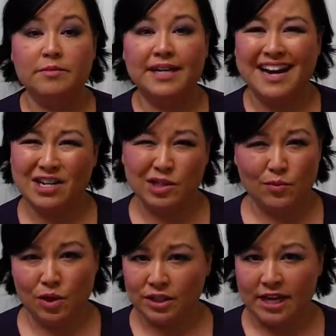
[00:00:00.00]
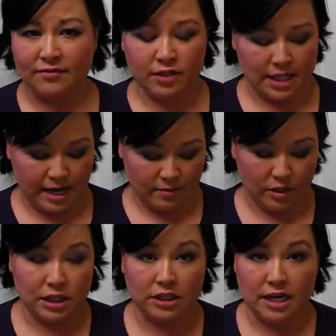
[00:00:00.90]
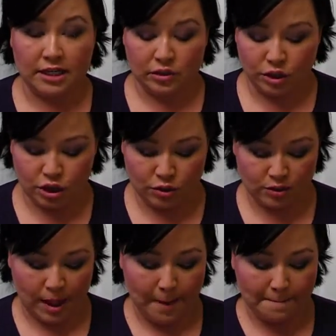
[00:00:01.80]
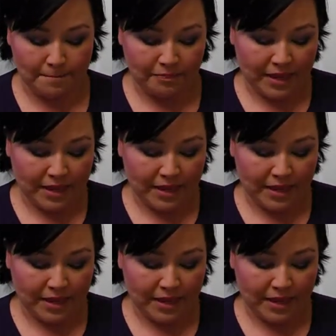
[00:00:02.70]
but it actually works out for the camera because it actually shows up.